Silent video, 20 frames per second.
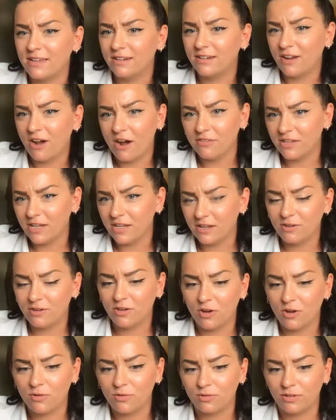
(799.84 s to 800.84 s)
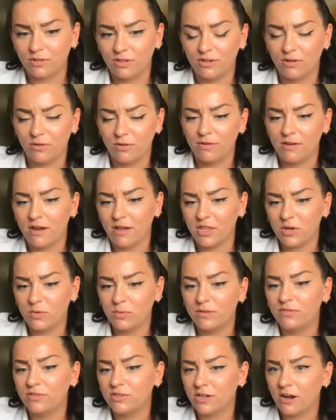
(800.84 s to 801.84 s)
and on that note, now that
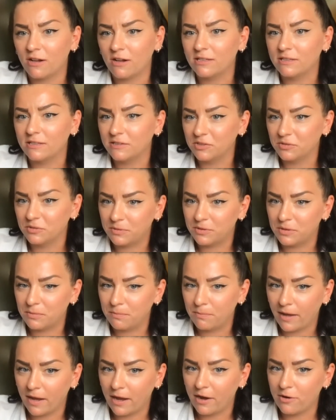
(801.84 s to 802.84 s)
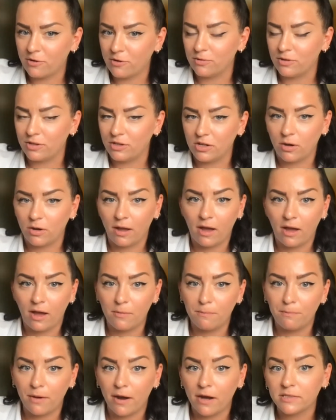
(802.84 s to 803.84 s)
we've talked a little bit about how
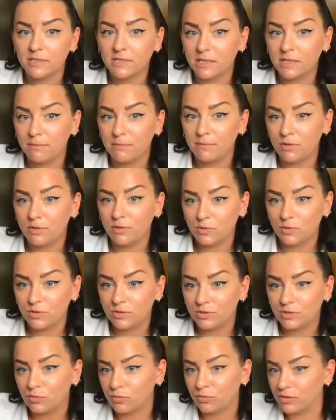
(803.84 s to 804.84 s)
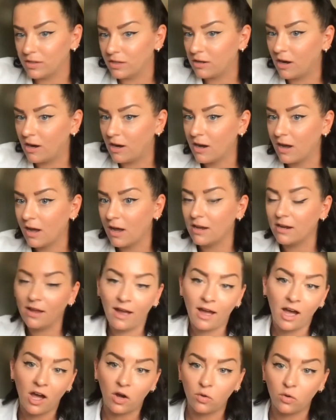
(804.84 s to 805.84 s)
bots can be used in recon,
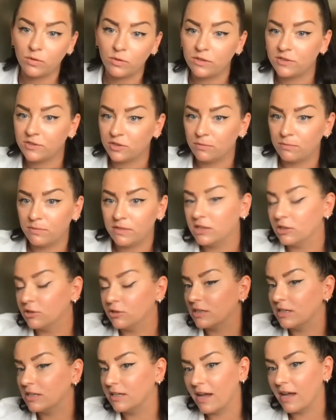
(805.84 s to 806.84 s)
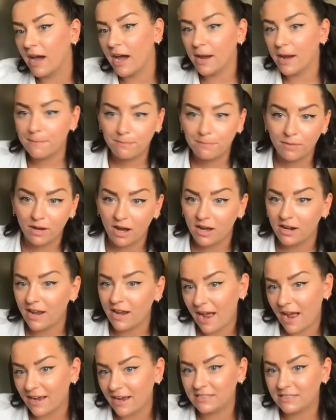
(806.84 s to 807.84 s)
how we should be looking at bot
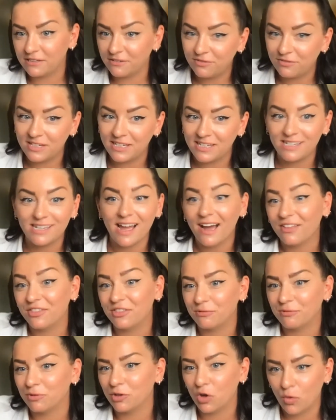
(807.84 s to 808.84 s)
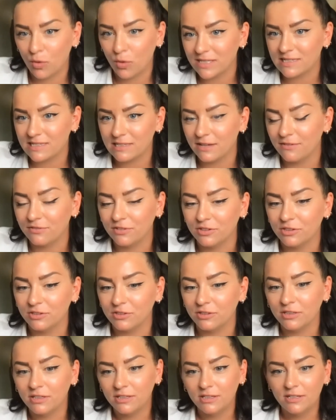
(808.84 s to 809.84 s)
activity at the request
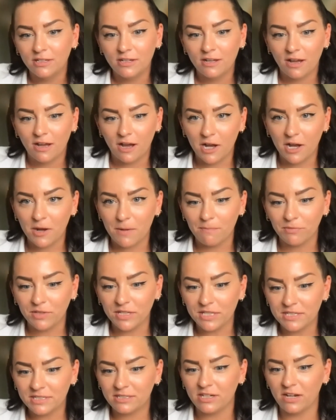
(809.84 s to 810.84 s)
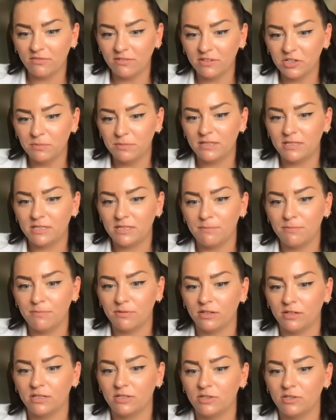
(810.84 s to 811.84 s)
level, let's dive a little bit deeper
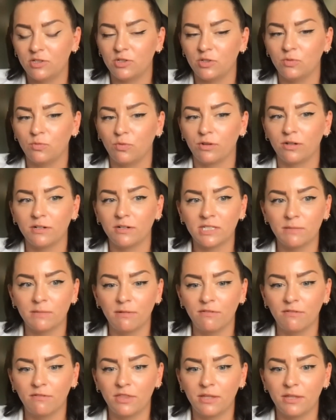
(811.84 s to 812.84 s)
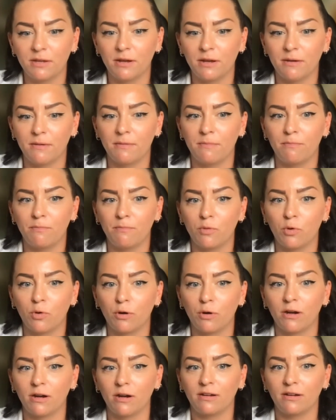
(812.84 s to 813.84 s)
into what are some of the
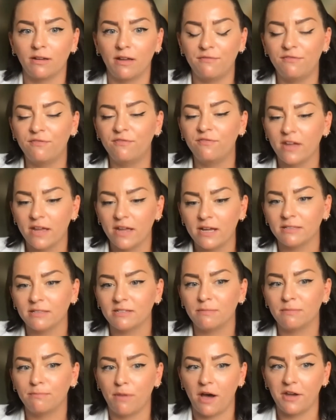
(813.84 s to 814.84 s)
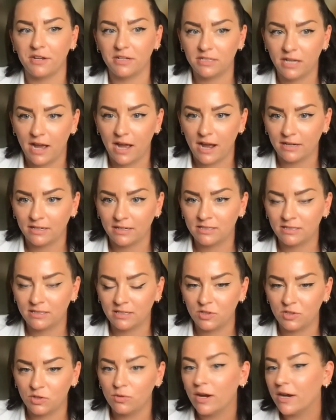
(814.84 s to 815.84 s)
more advanced bot attacks
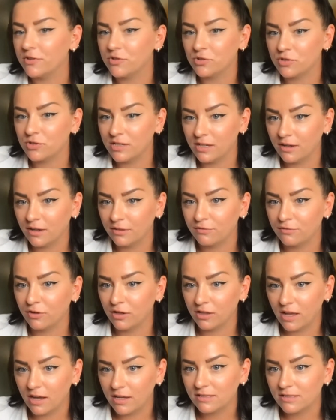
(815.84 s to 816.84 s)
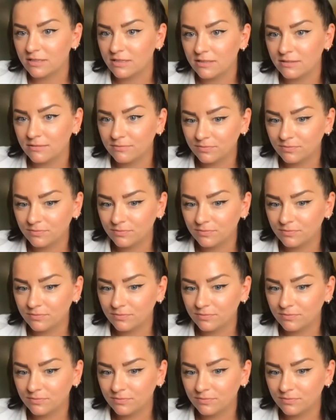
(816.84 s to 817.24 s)
that you guys are seeing on the front lines.